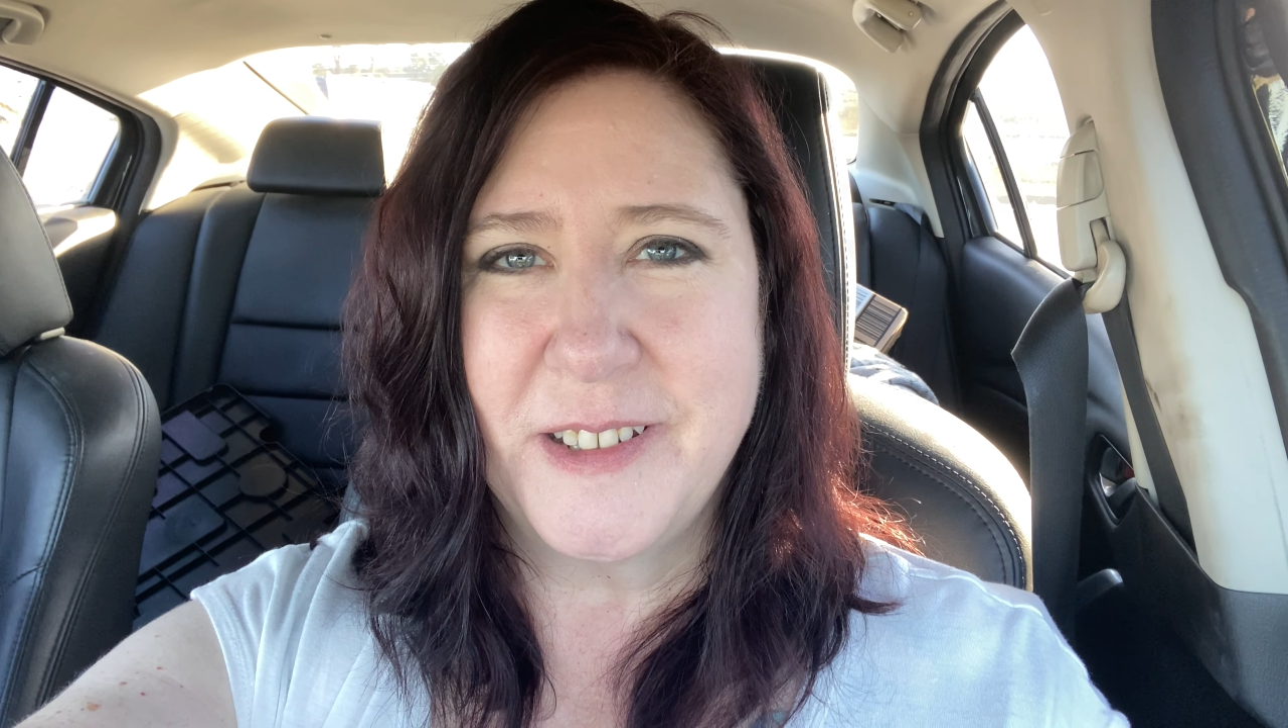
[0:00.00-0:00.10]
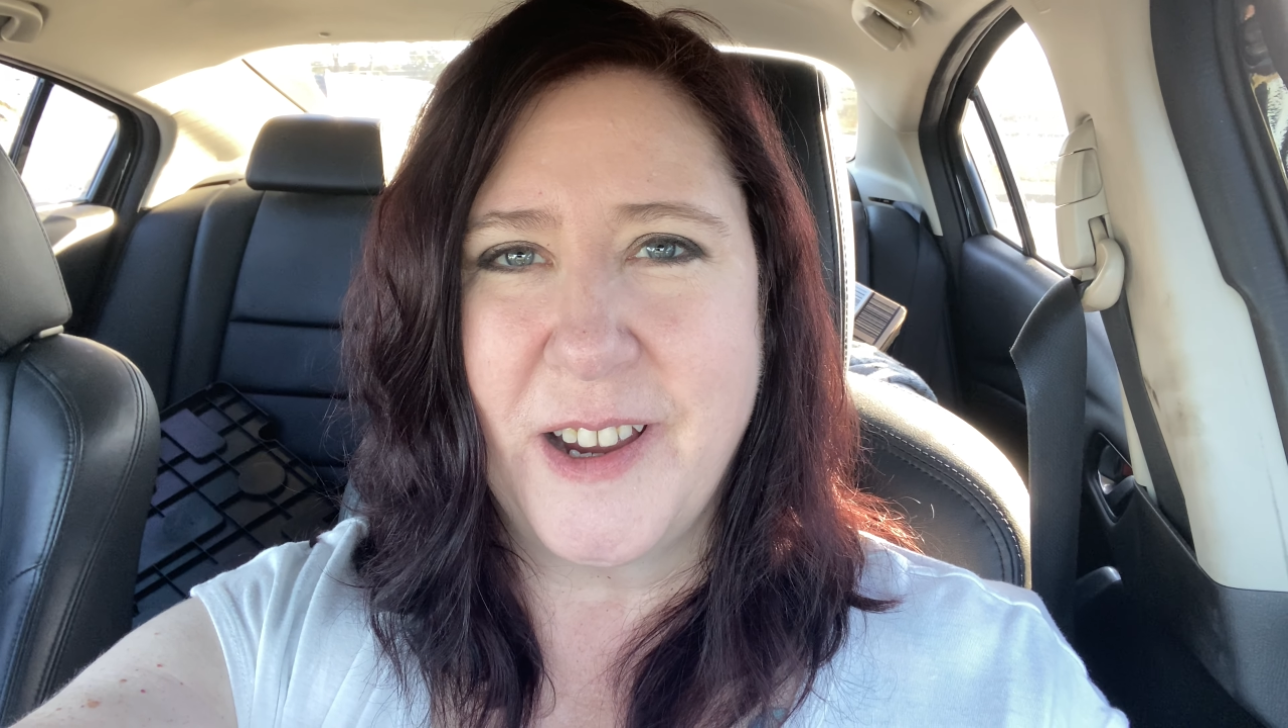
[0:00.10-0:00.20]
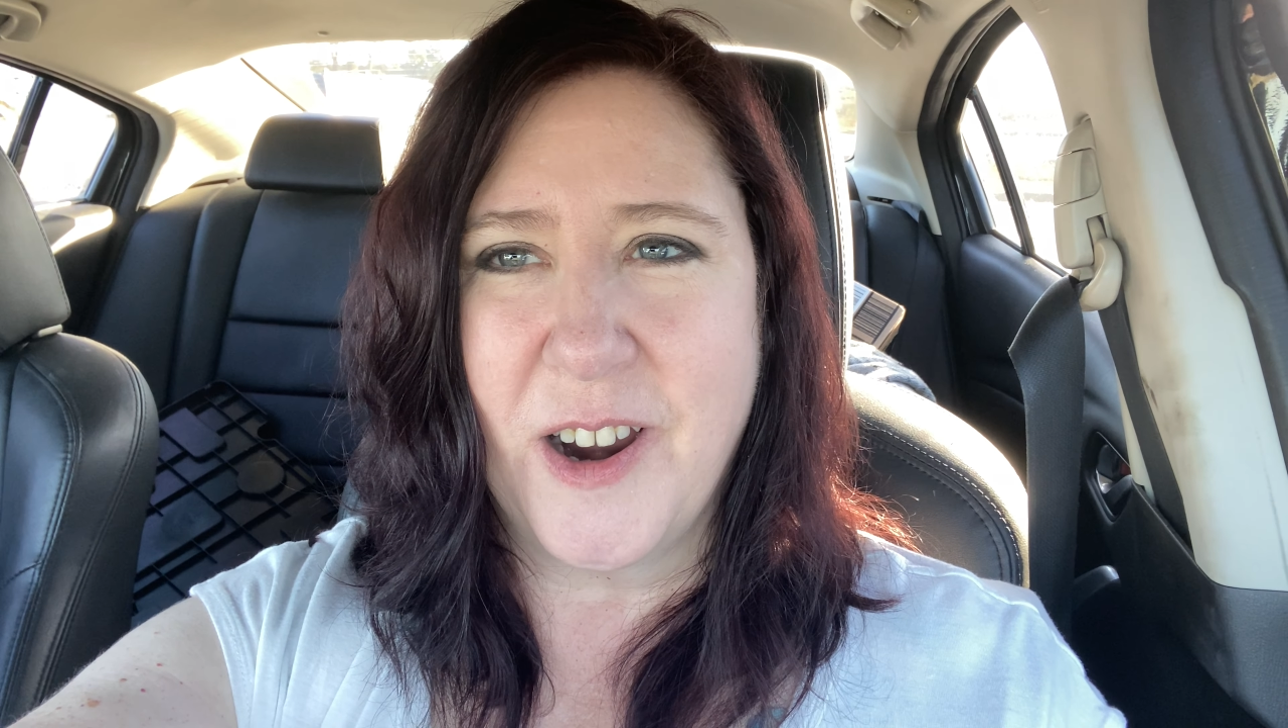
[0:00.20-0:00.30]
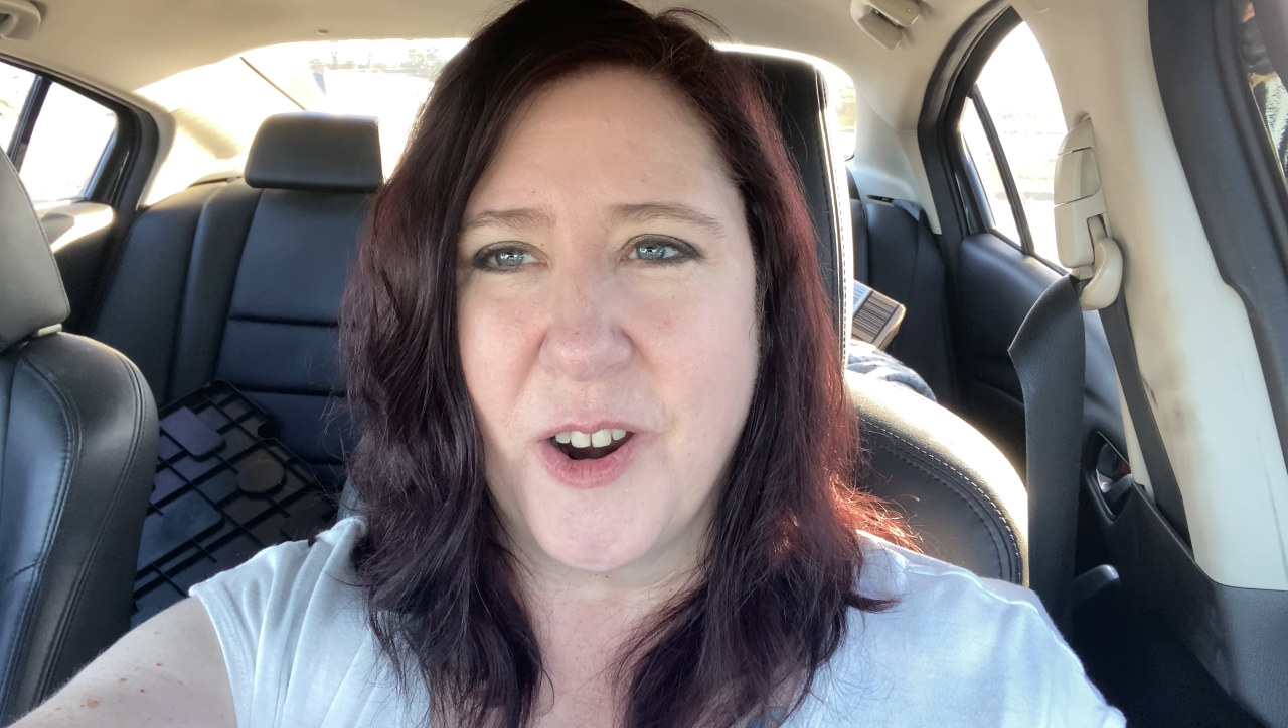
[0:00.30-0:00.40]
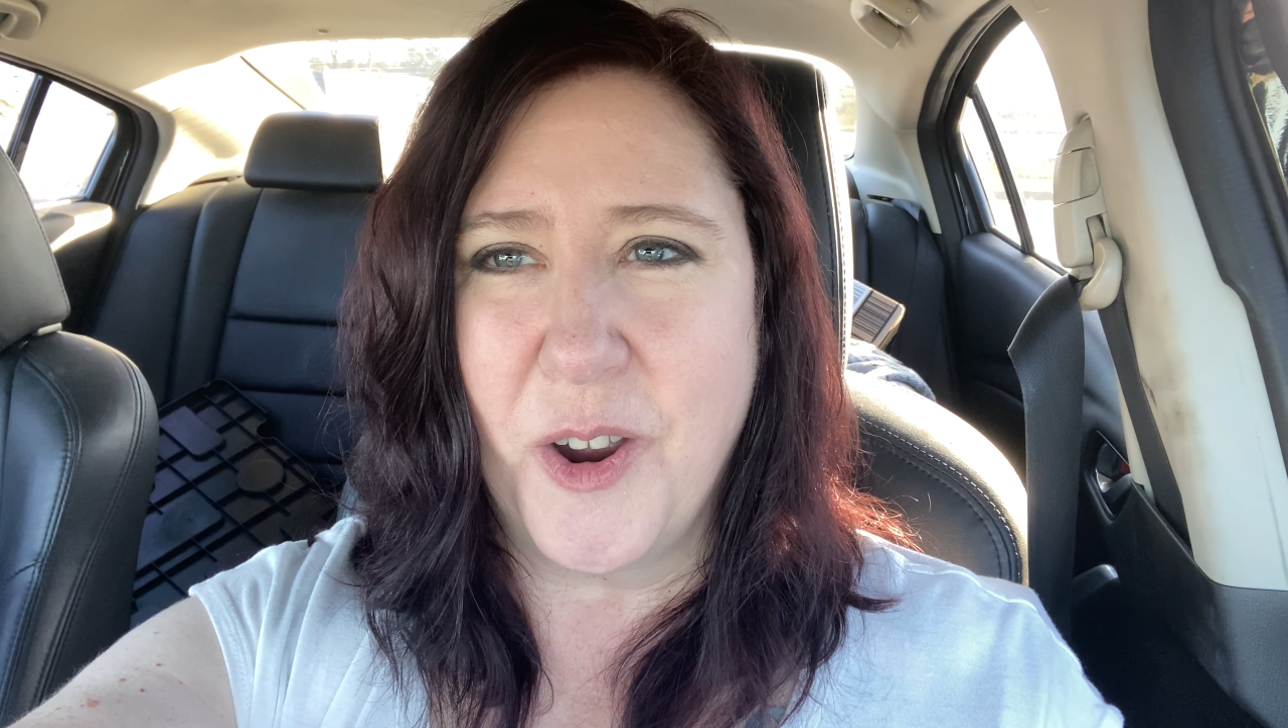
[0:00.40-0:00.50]

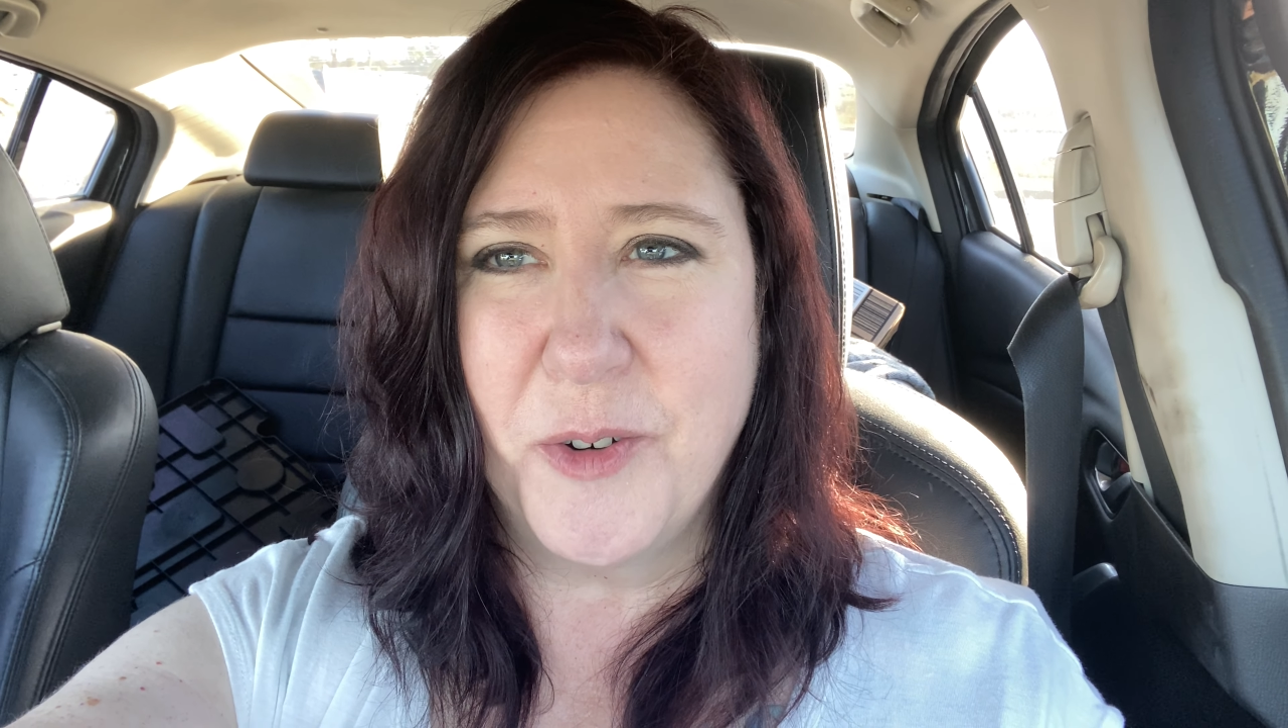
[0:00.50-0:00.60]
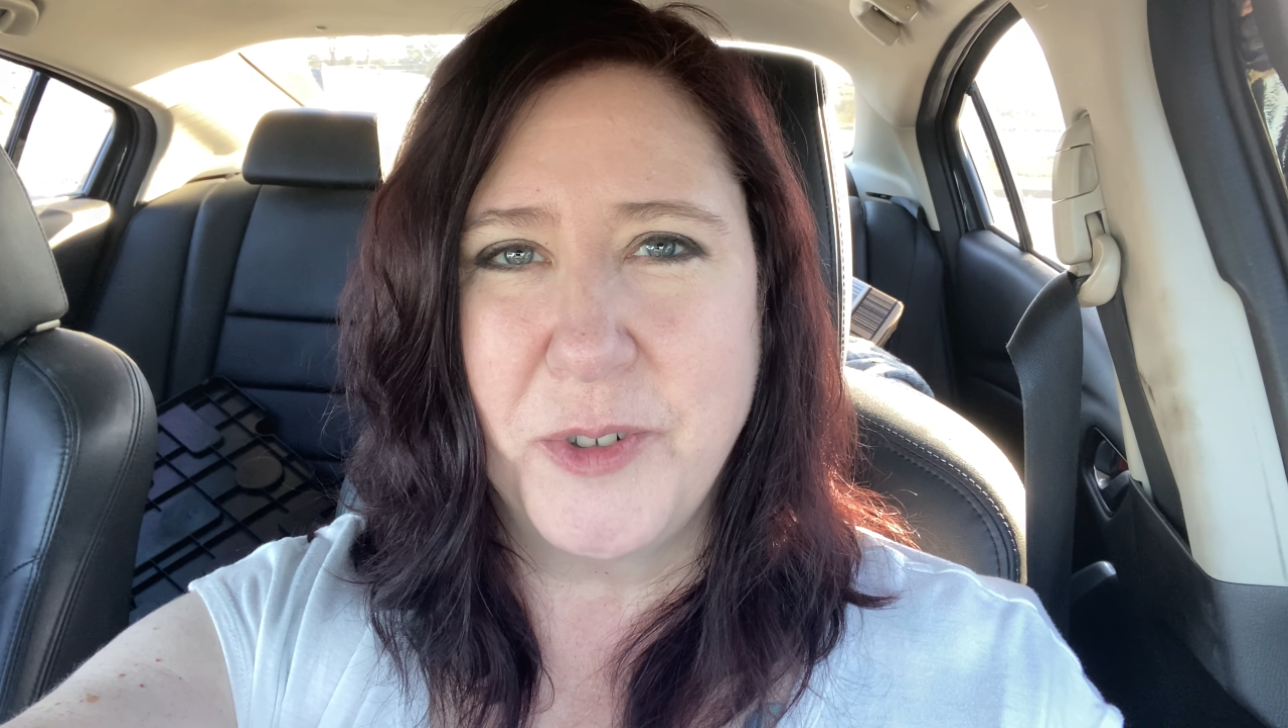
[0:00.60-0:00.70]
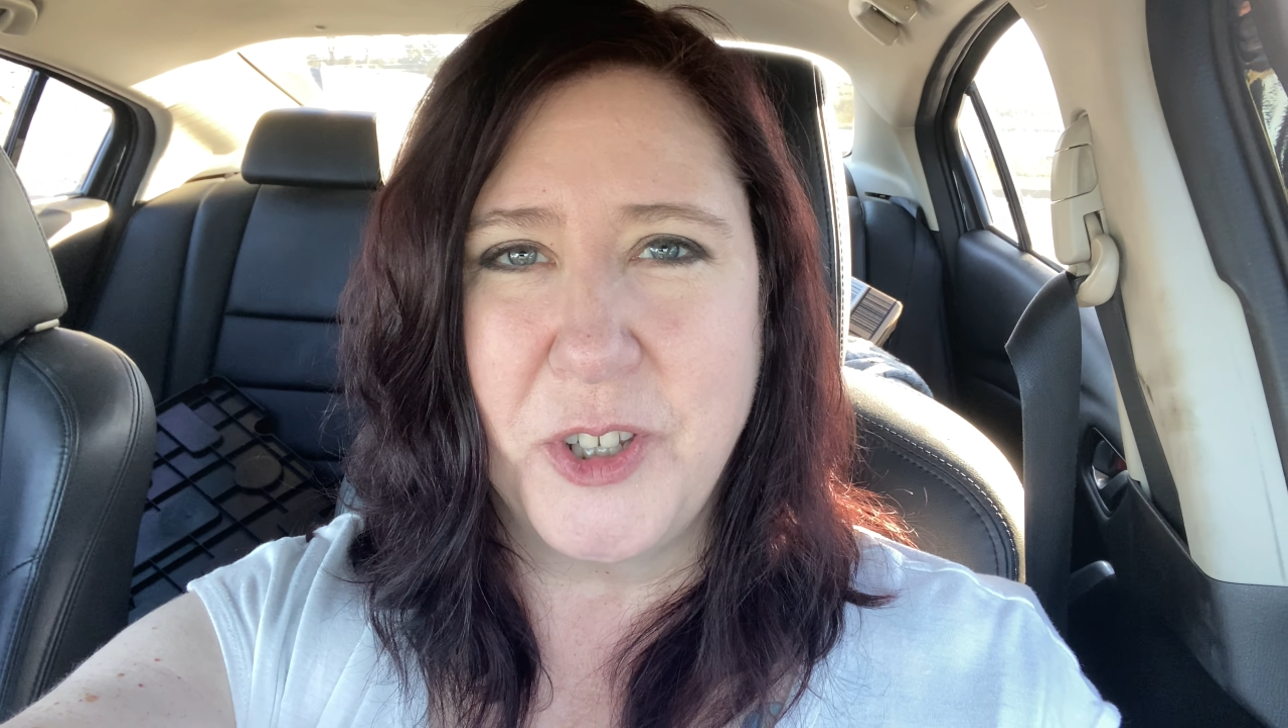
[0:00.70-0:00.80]
our own